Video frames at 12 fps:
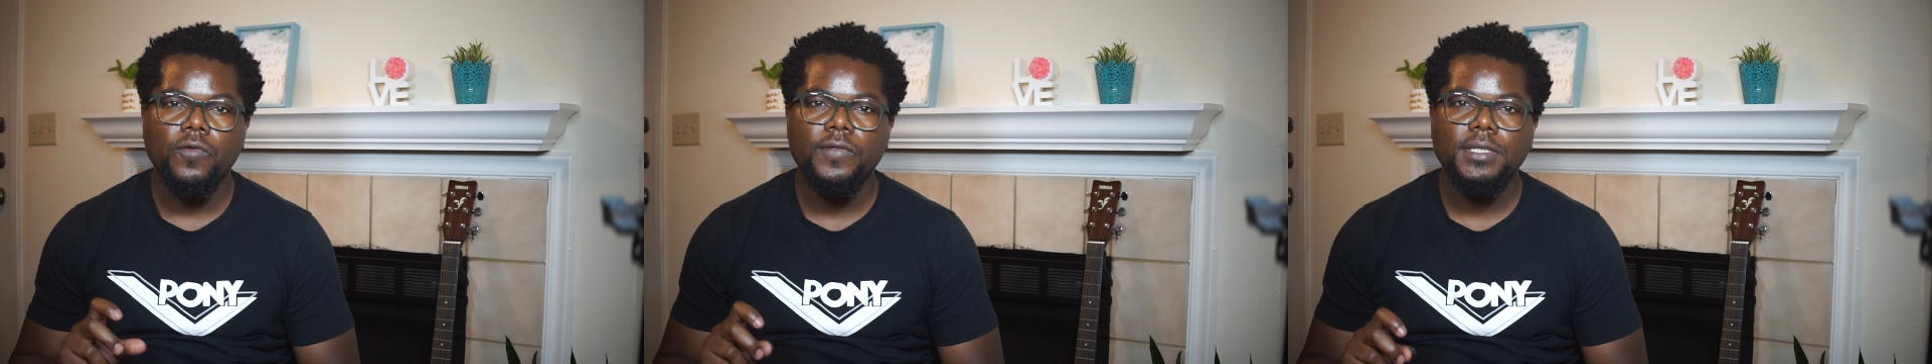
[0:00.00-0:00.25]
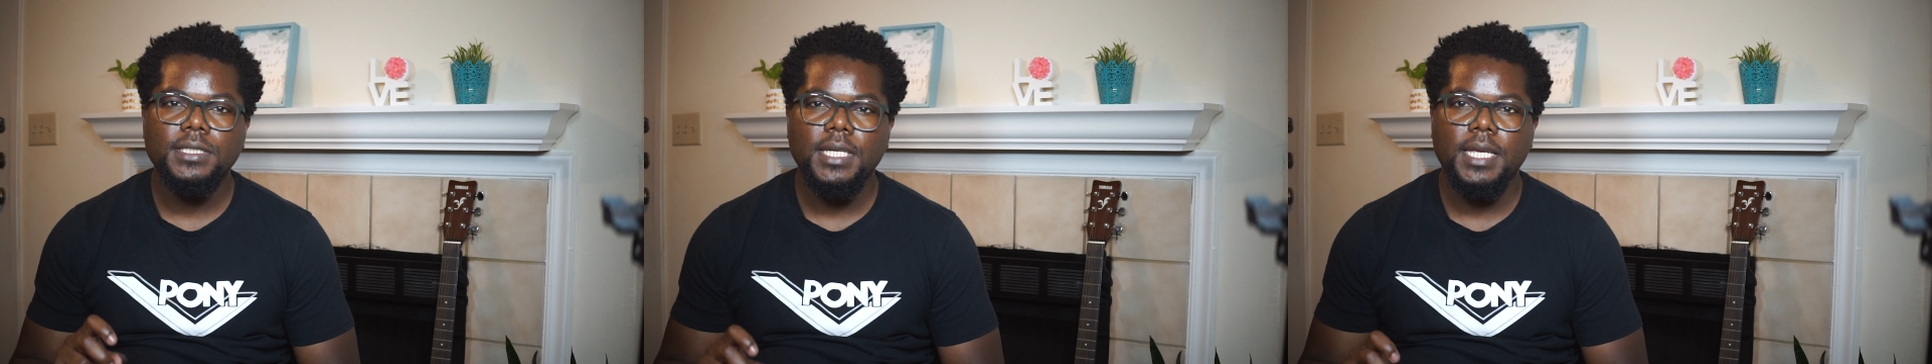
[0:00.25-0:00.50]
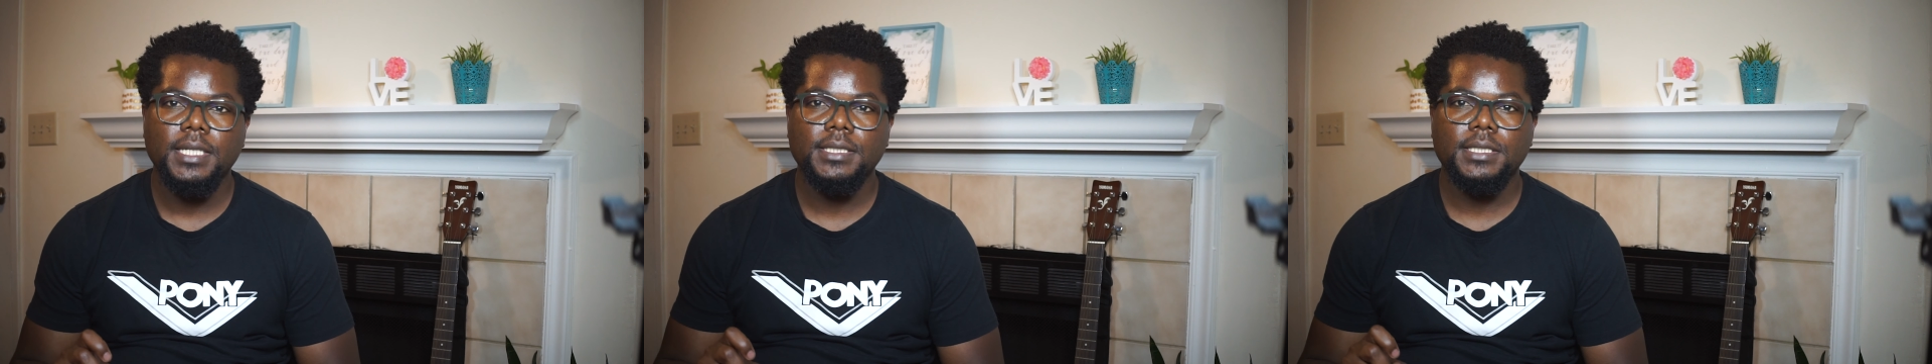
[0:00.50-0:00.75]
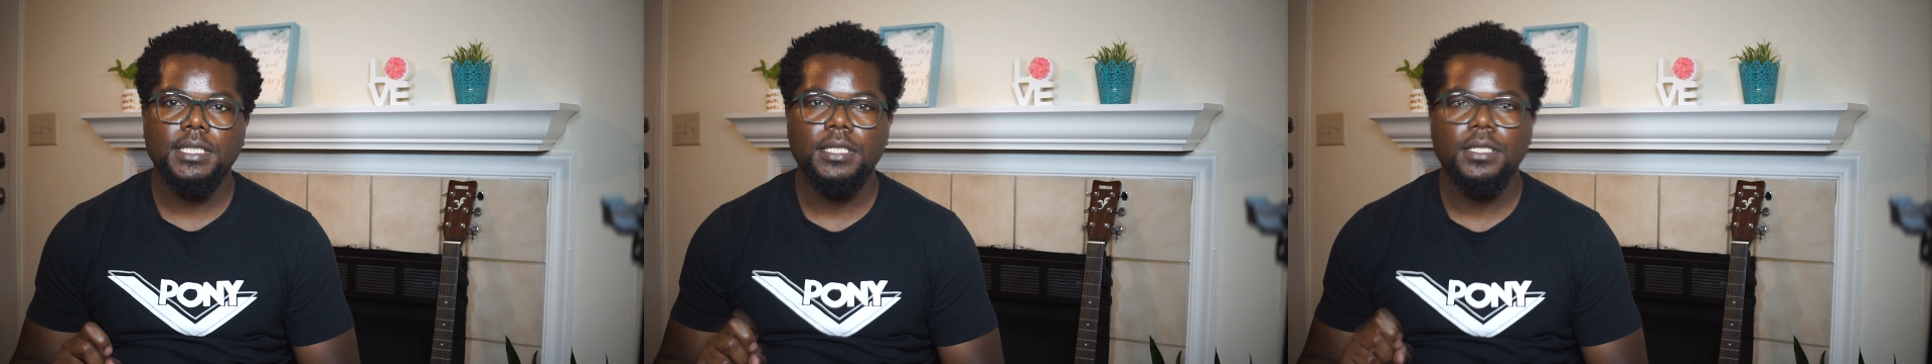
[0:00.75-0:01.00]
of the
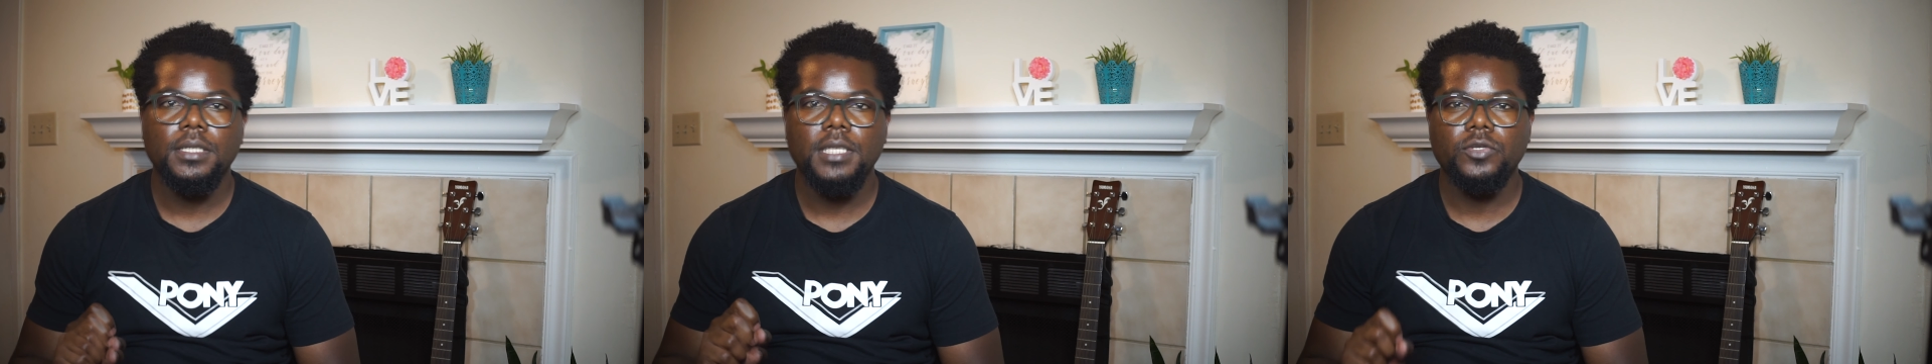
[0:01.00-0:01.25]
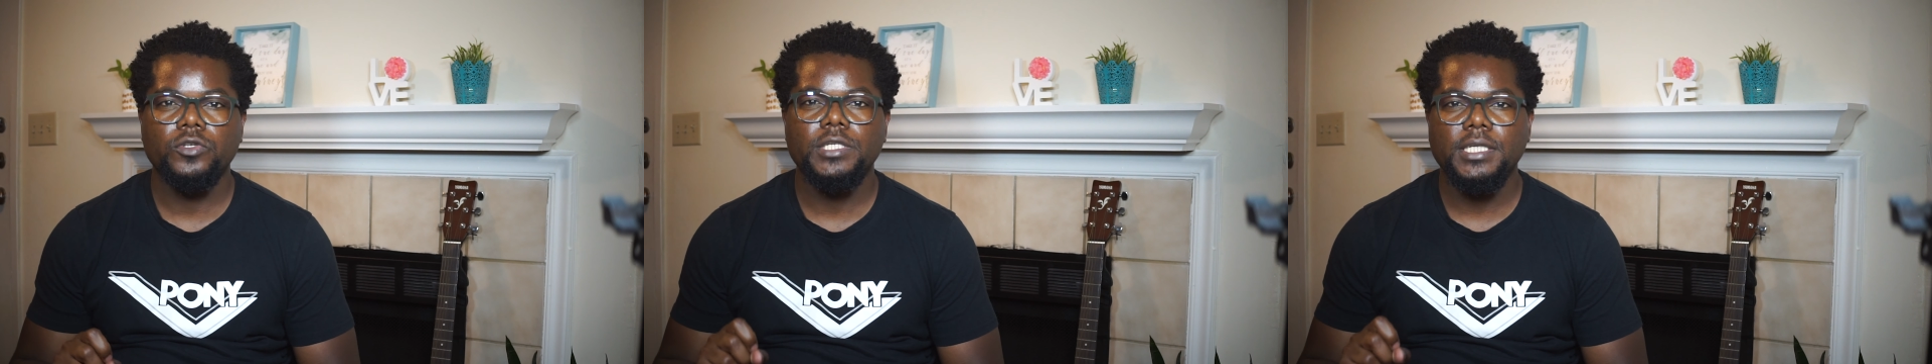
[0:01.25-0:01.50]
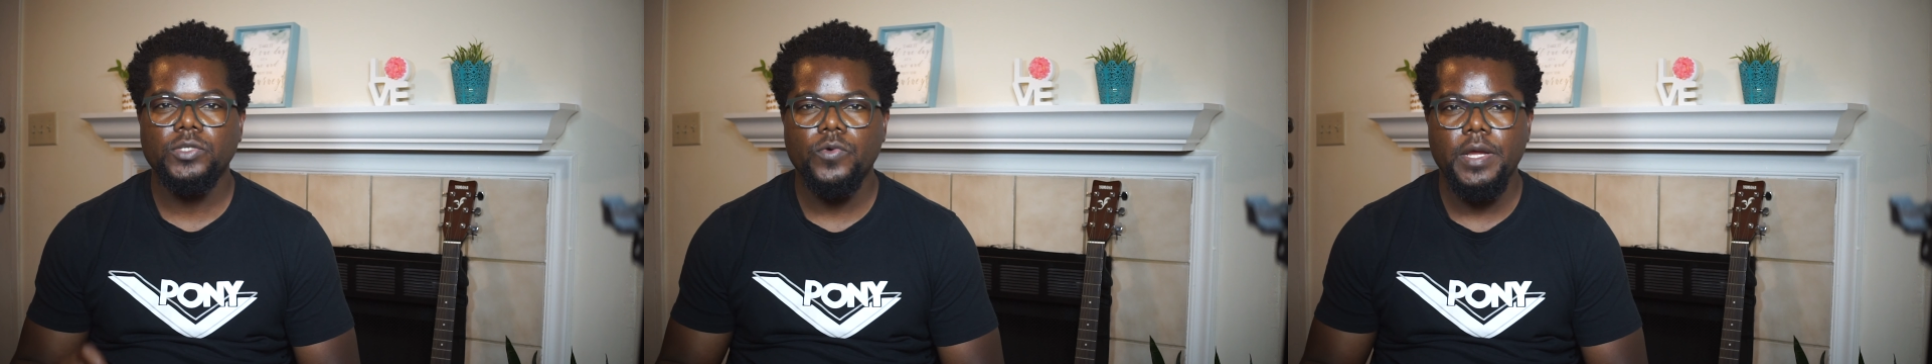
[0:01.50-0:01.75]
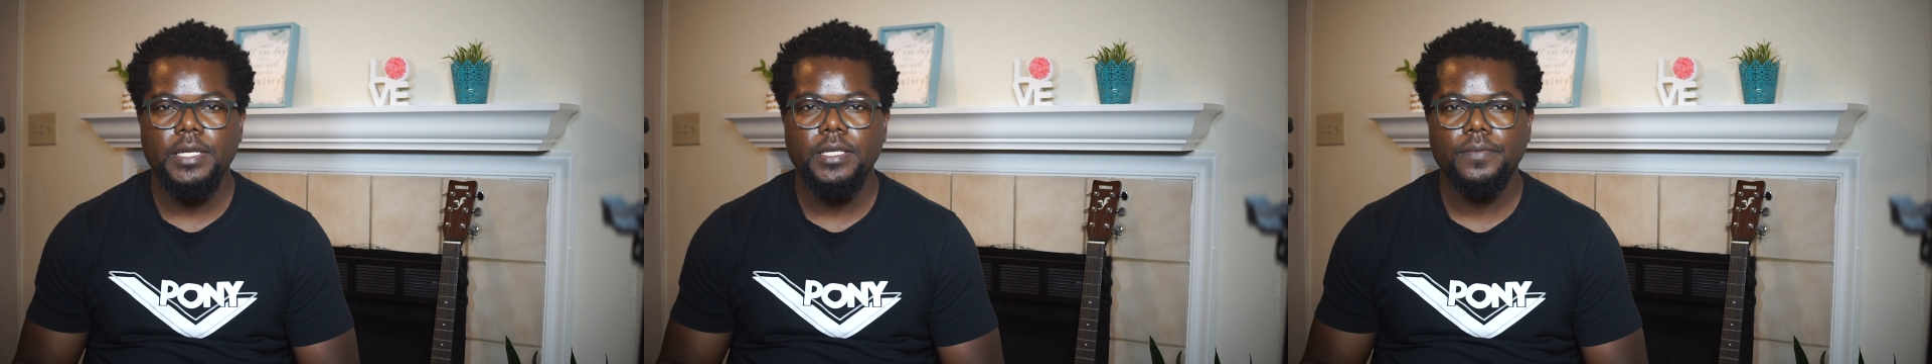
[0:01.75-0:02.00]
text that you just read.